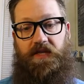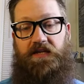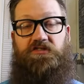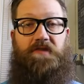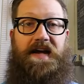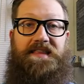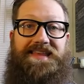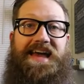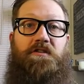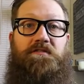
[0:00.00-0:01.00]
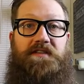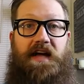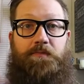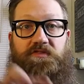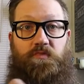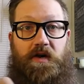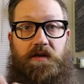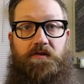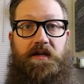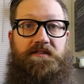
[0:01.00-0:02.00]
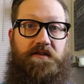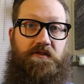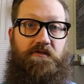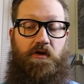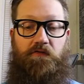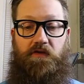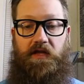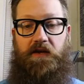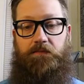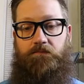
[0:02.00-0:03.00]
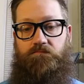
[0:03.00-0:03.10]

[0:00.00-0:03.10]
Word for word: and drag that on top as well as another overlay.